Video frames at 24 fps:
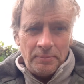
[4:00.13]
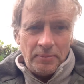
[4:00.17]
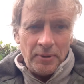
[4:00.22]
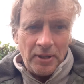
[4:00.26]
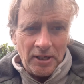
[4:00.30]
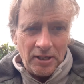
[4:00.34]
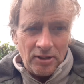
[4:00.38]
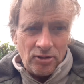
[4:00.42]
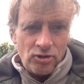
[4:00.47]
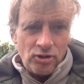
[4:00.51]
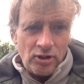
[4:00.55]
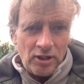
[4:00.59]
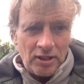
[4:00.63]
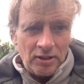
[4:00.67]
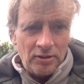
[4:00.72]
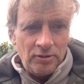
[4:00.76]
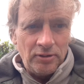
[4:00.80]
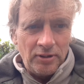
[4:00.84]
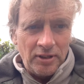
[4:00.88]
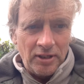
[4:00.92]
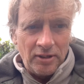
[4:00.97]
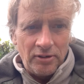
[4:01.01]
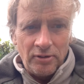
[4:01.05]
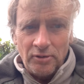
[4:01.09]
buy dried
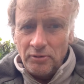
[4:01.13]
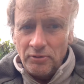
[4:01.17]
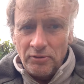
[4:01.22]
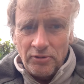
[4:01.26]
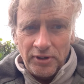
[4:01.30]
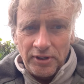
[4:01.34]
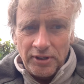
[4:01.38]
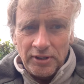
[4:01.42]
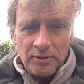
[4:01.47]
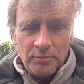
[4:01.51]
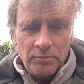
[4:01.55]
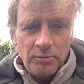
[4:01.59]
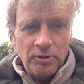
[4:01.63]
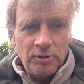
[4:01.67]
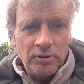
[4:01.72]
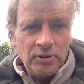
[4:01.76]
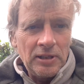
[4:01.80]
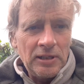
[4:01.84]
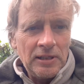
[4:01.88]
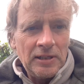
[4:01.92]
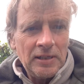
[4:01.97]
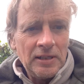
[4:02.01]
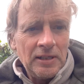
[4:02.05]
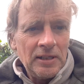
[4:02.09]
honey, I don't think, but
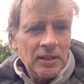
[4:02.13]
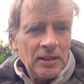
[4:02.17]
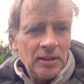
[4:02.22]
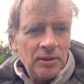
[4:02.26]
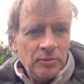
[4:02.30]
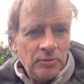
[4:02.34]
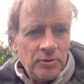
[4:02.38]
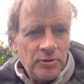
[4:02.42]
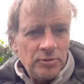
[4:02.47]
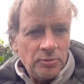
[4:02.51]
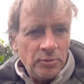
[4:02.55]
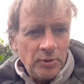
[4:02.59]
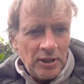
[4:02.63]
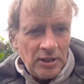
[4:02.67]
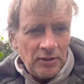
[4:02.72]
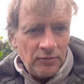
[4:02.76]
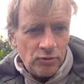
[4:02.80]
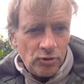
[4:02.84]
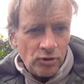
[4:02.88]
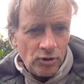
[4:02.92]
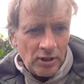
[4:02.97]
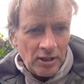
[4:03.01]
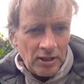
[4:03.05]
there's a way of